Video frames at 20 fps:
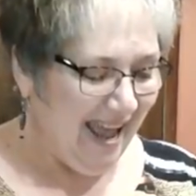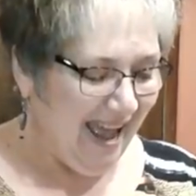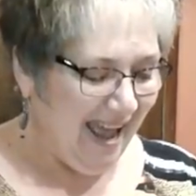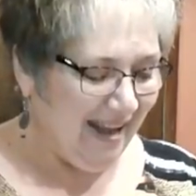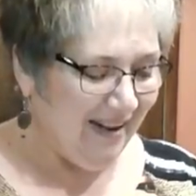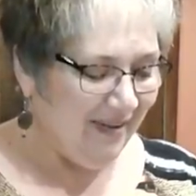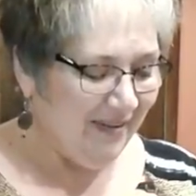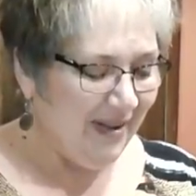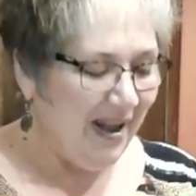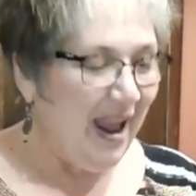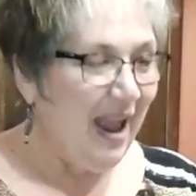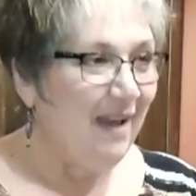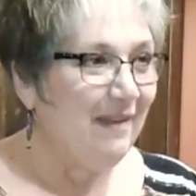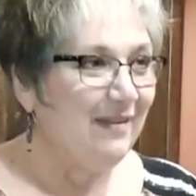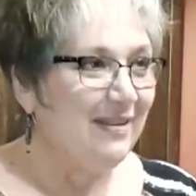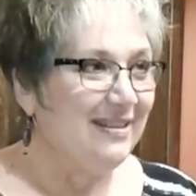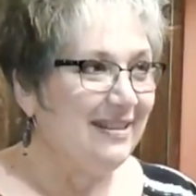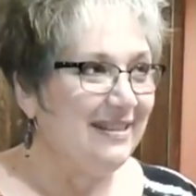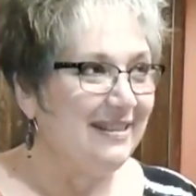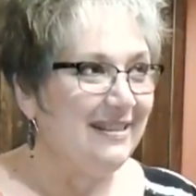I don't
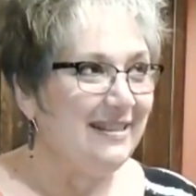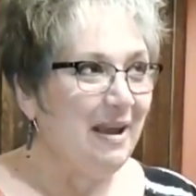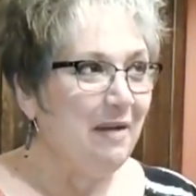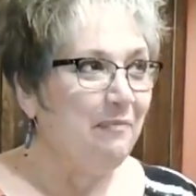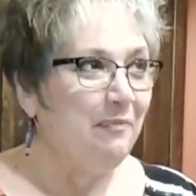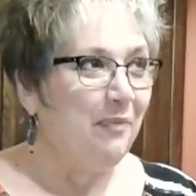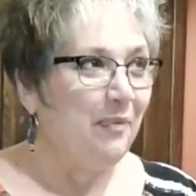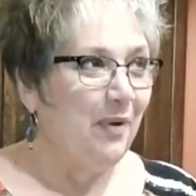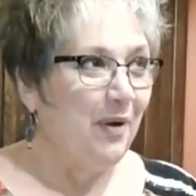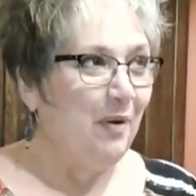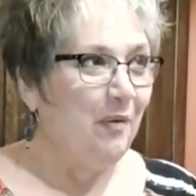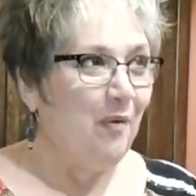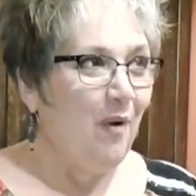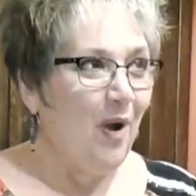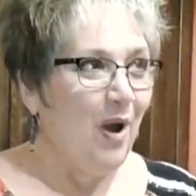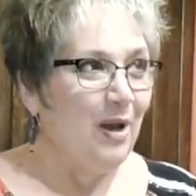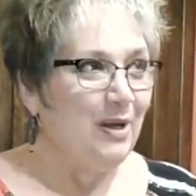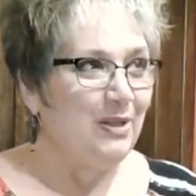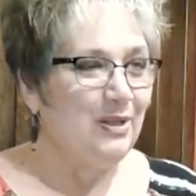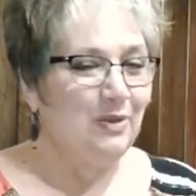have a separate
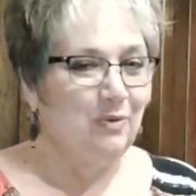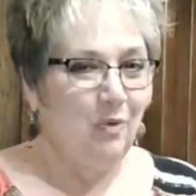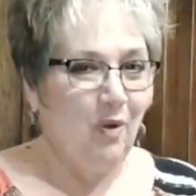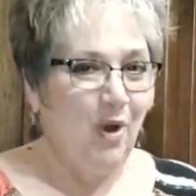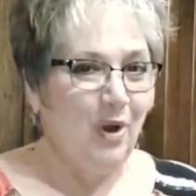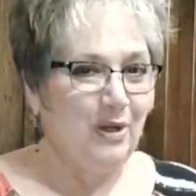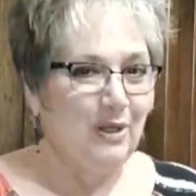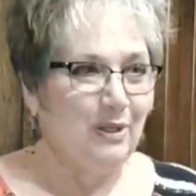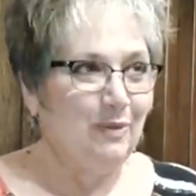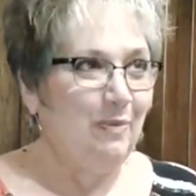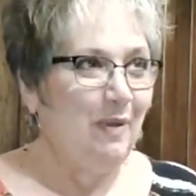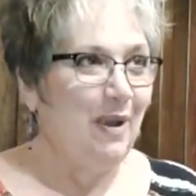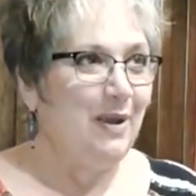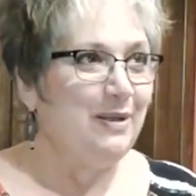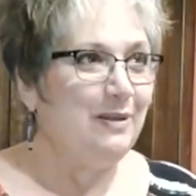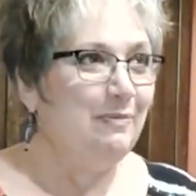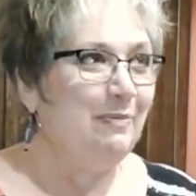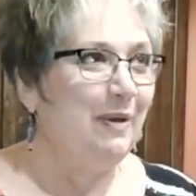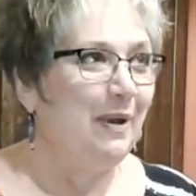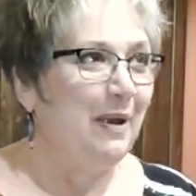wash
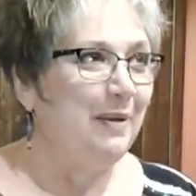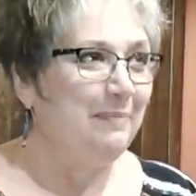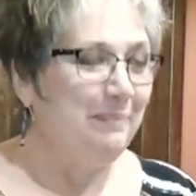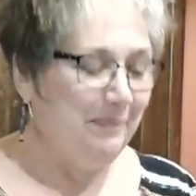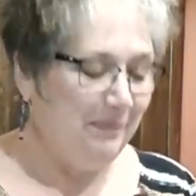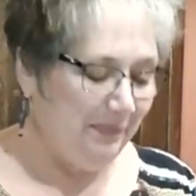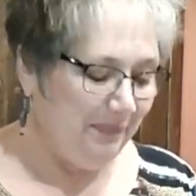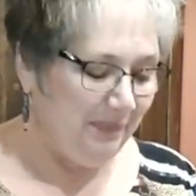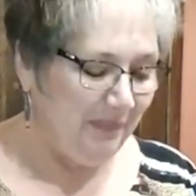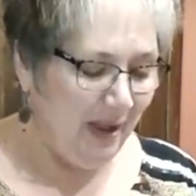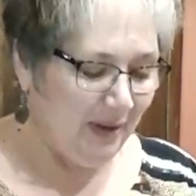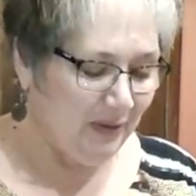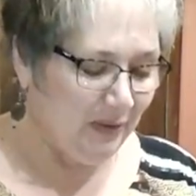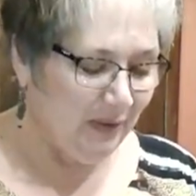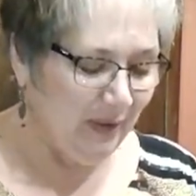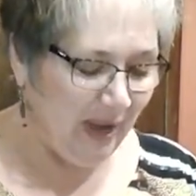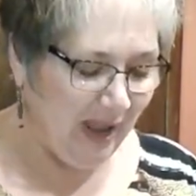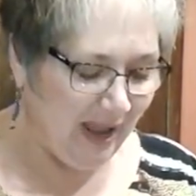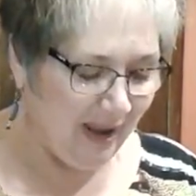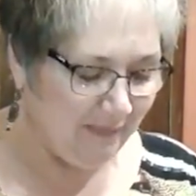space, but that's
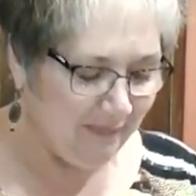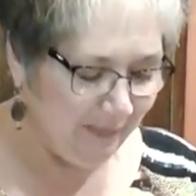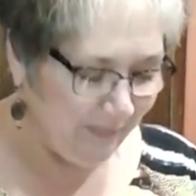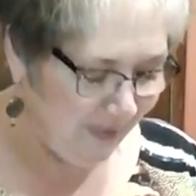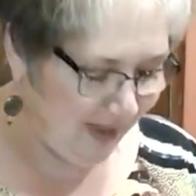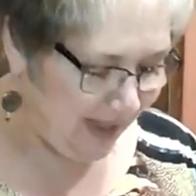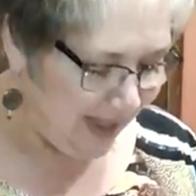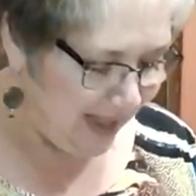okay.